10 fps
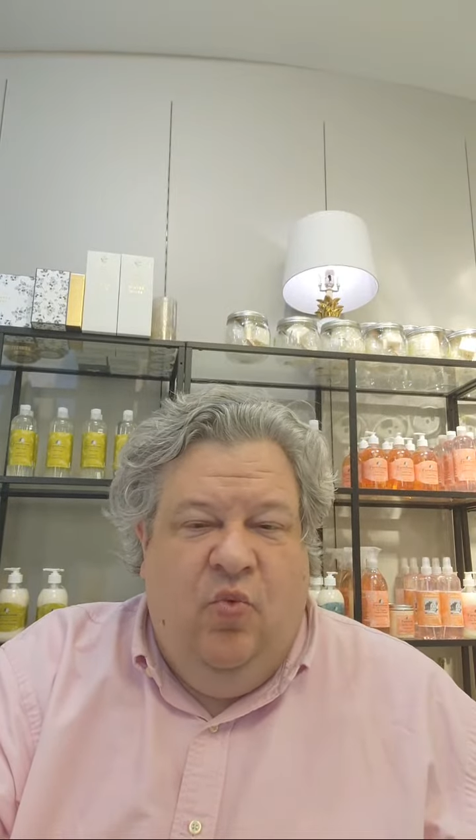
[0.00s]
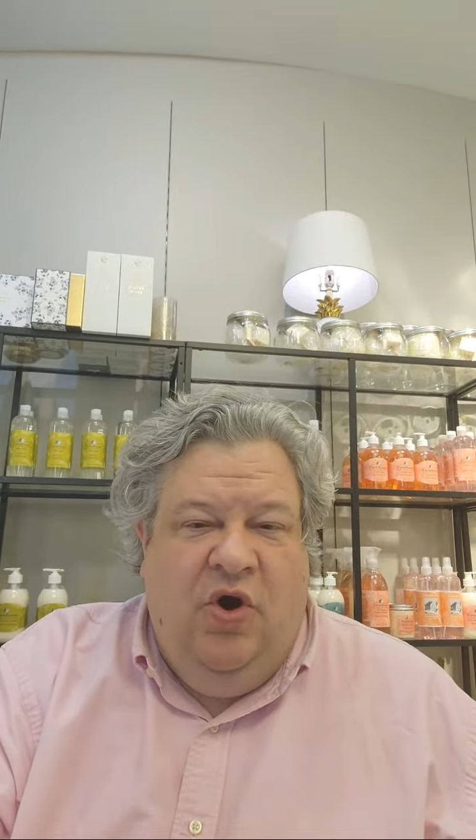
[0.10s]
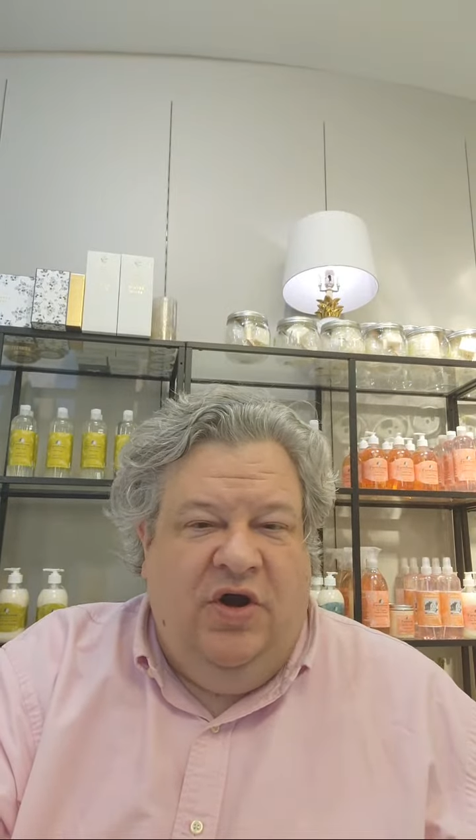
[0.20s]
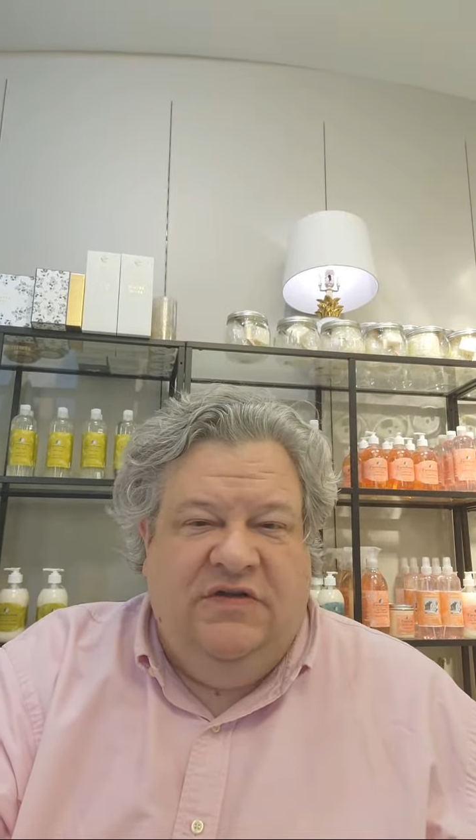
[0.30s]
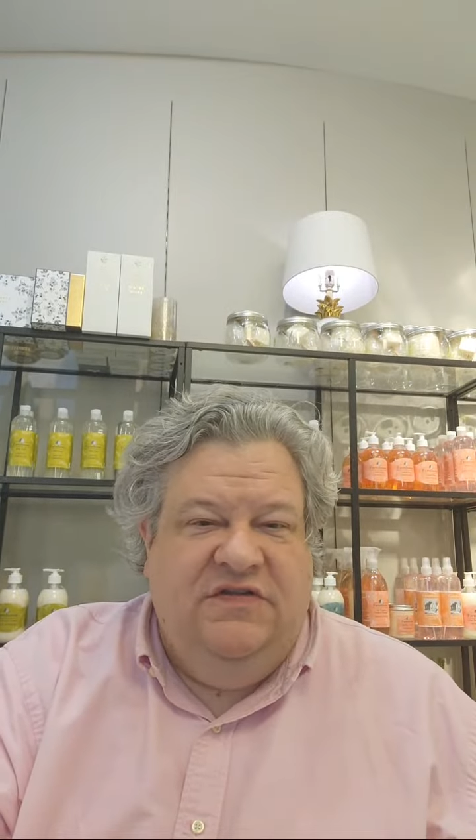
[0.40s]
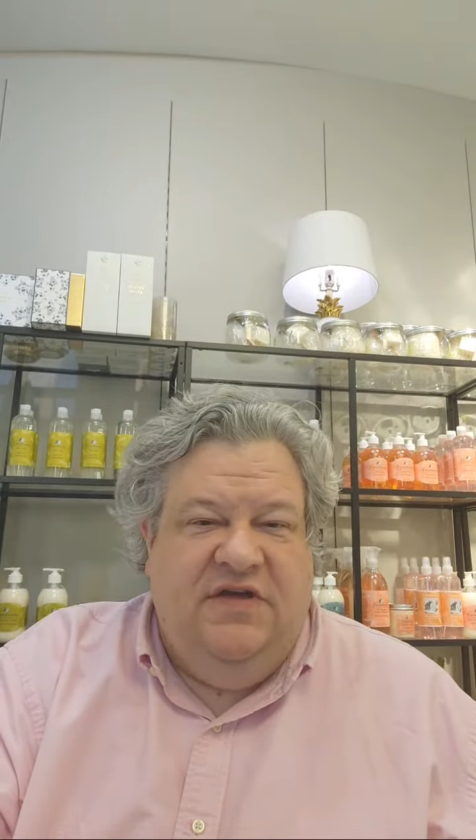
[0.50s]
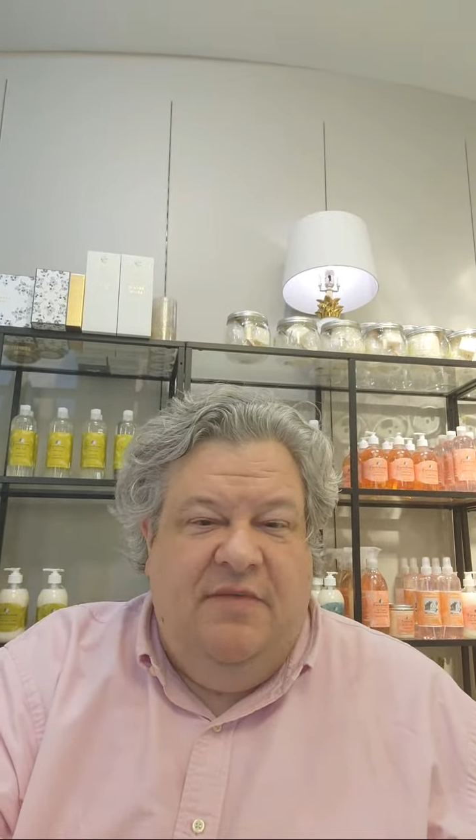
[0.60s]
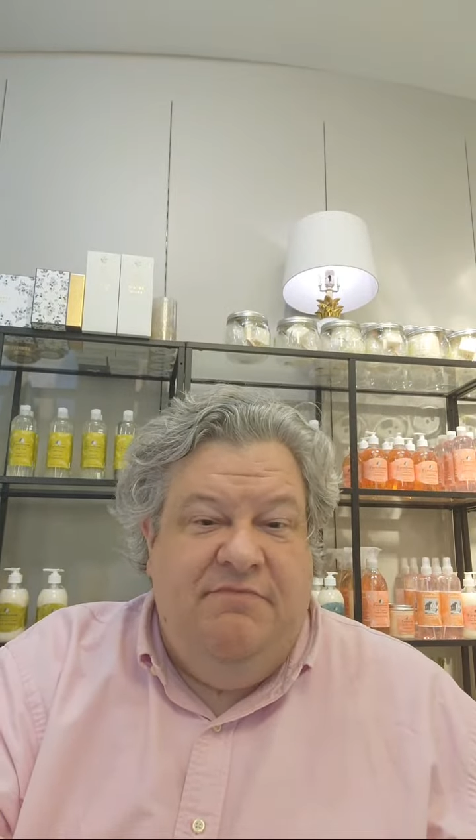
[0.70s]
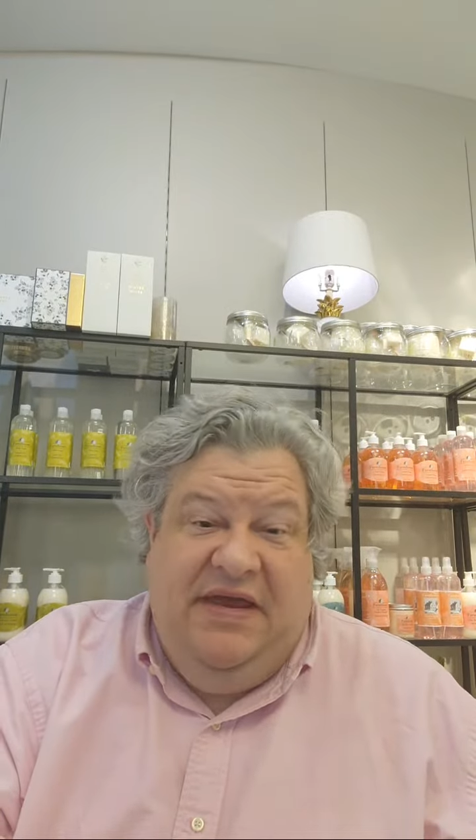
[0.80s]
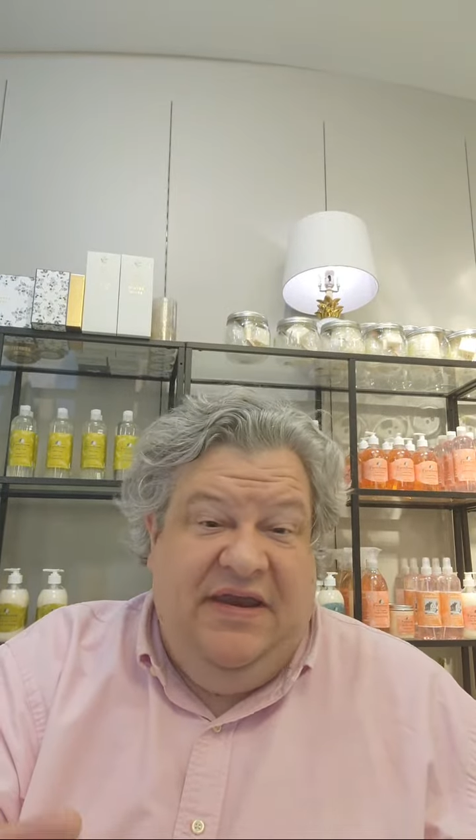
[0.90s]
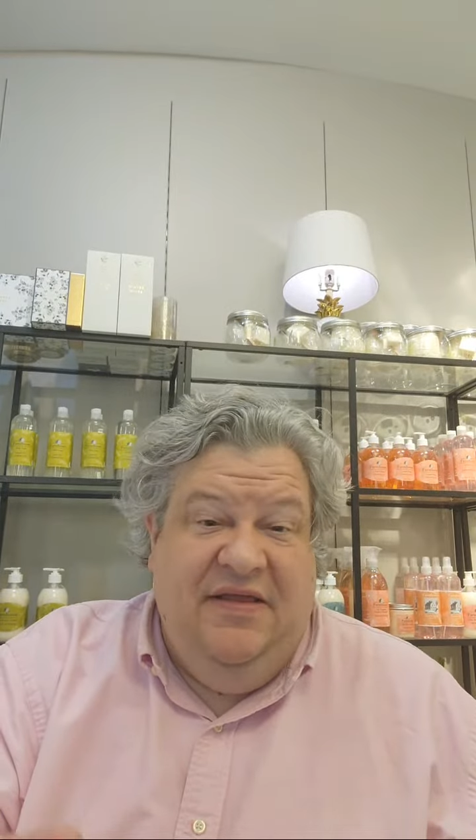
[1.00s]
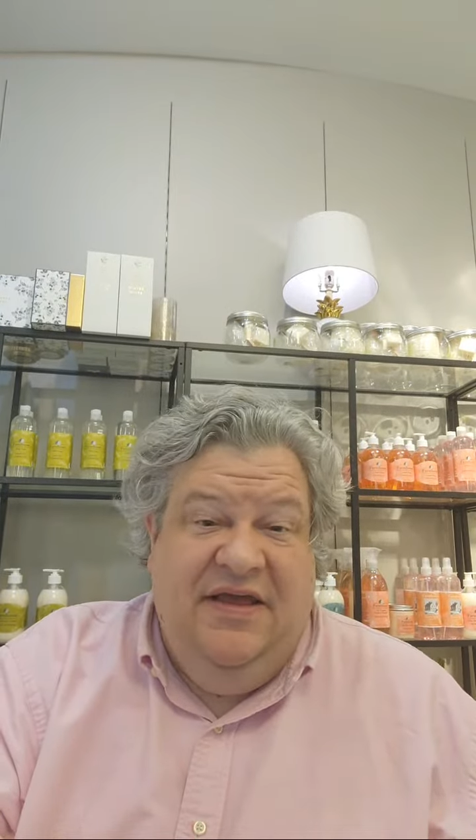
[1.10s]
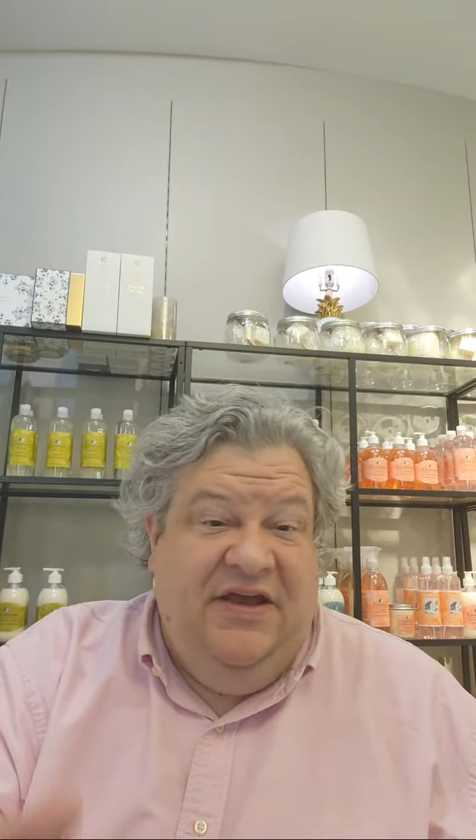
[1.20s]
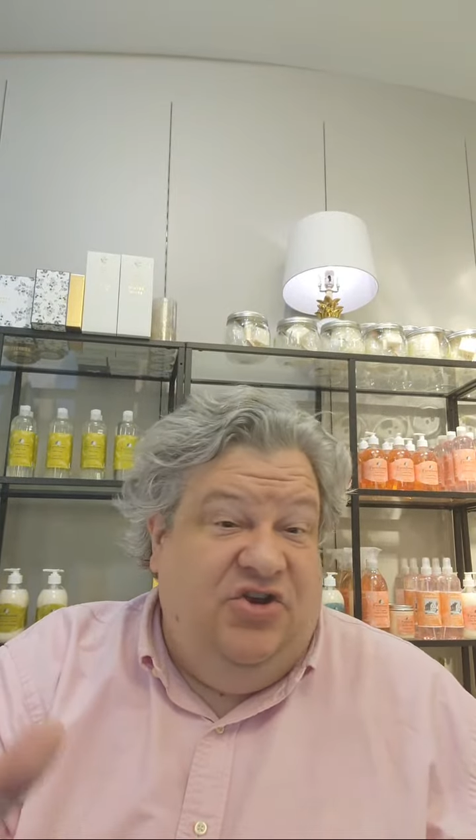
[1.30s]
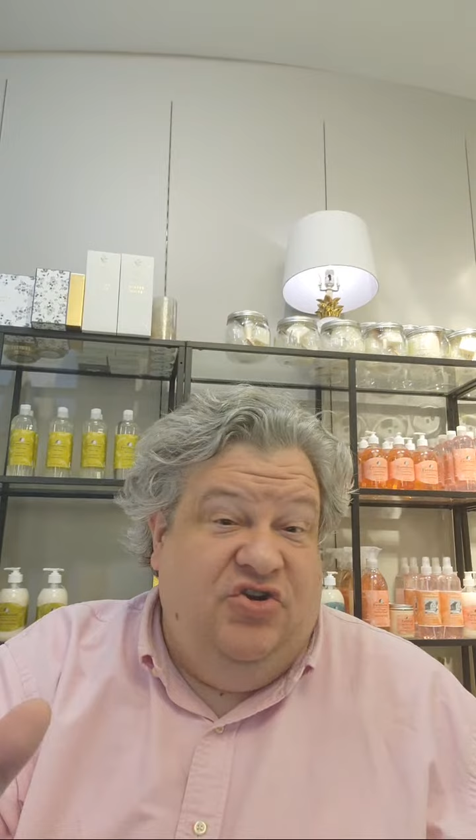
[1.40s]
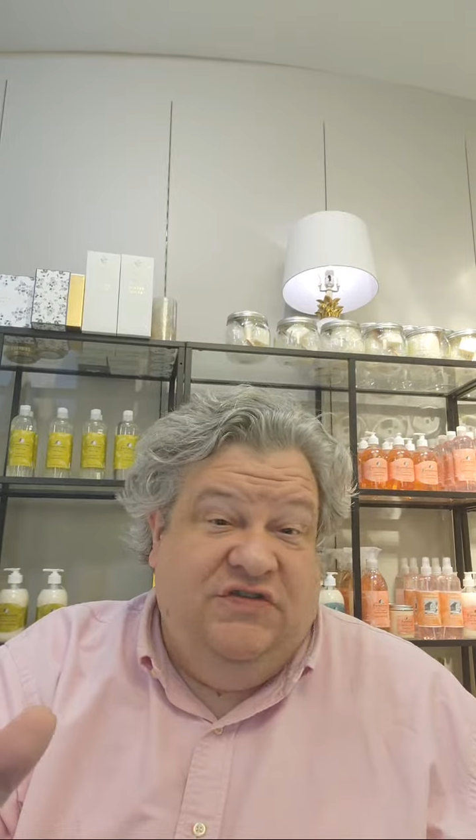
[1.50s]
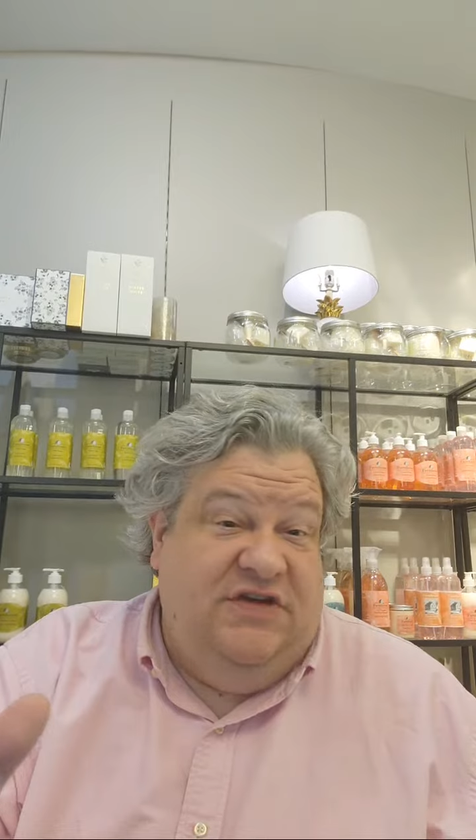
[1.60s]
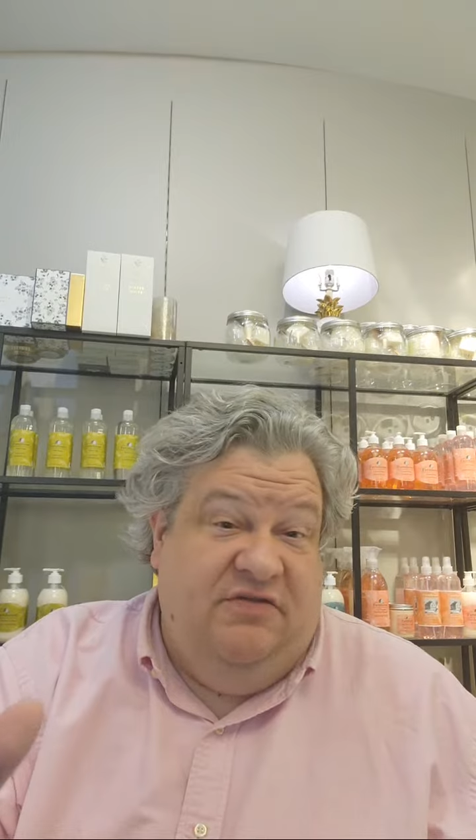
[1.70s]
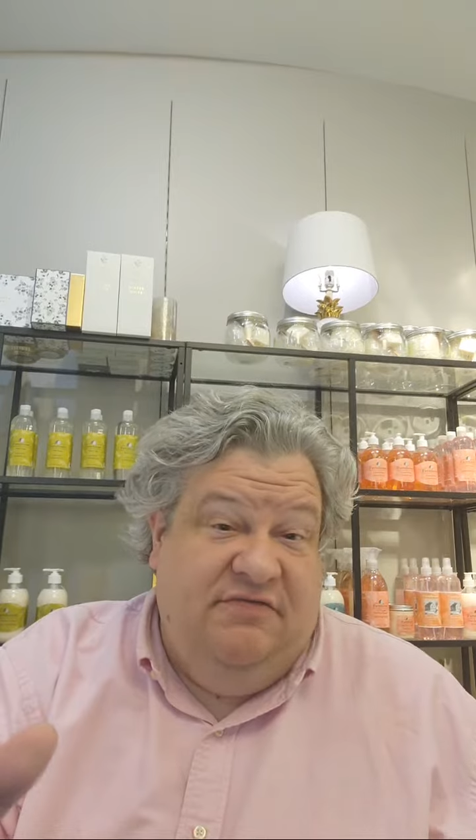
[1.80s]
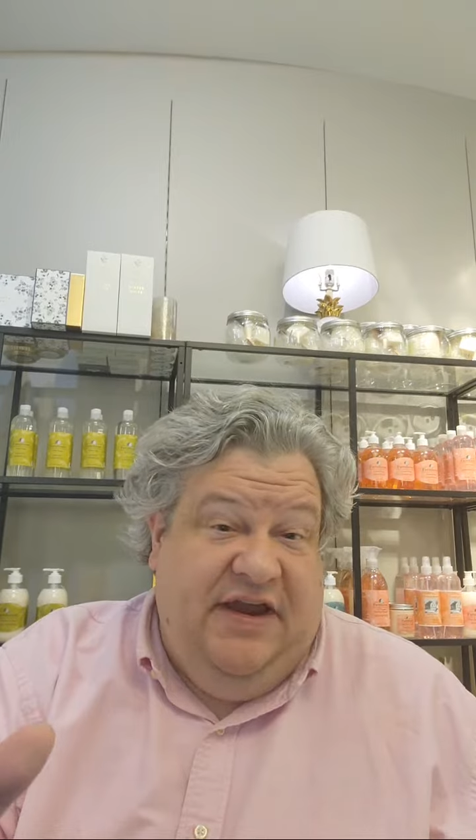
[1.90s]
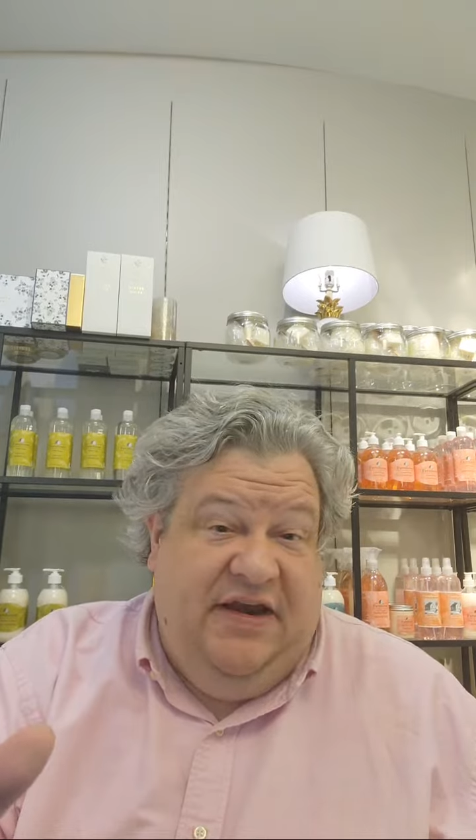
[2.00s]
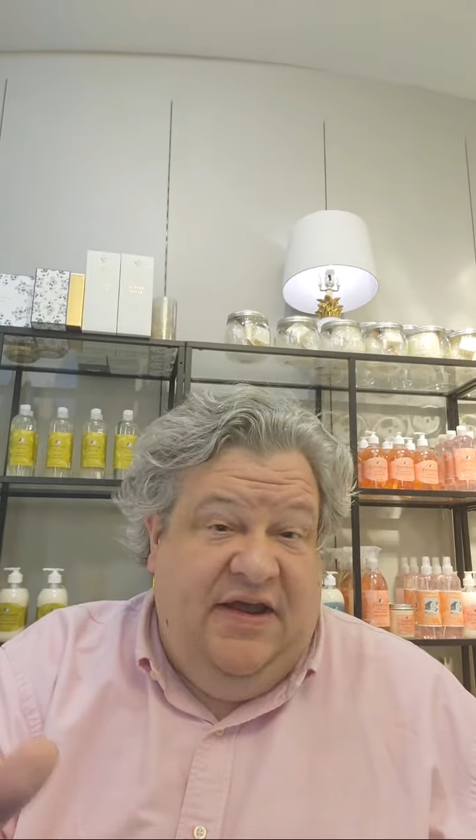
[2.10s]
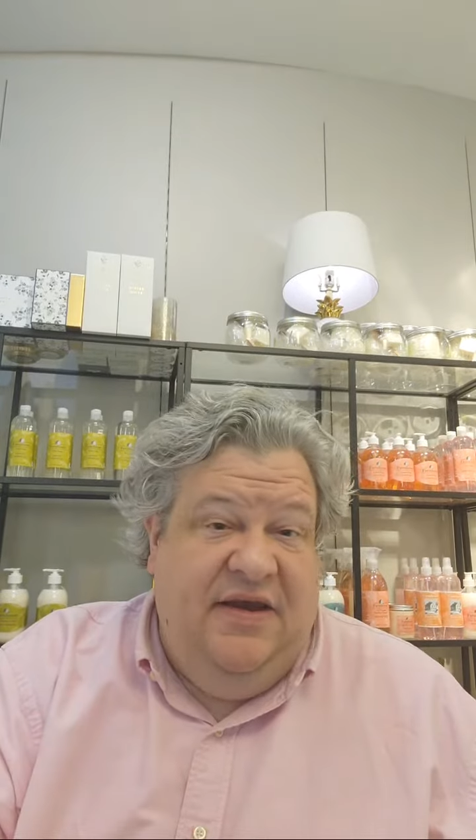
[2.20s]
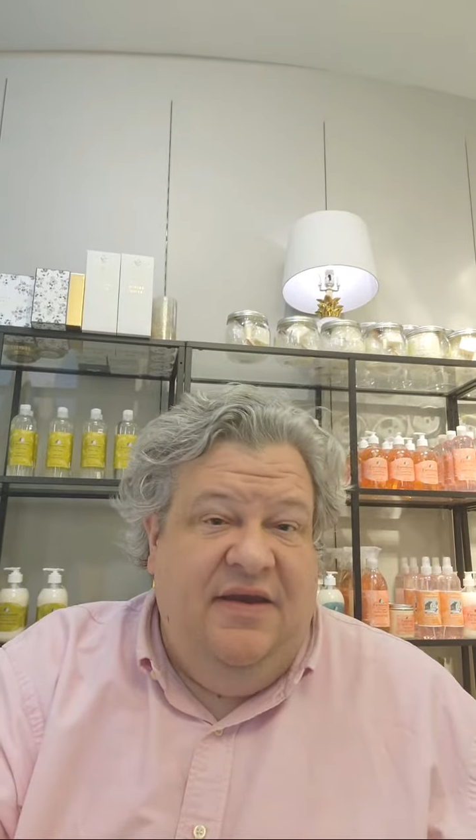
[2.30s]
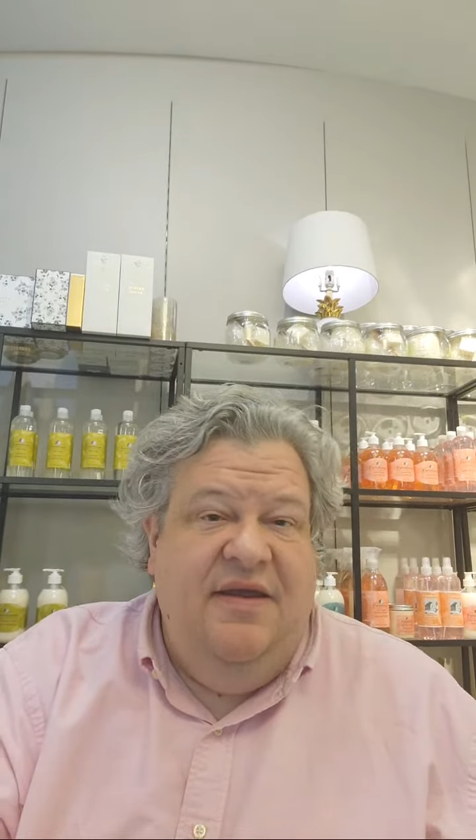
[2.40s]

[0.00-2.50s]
works immediately and you just don't need it.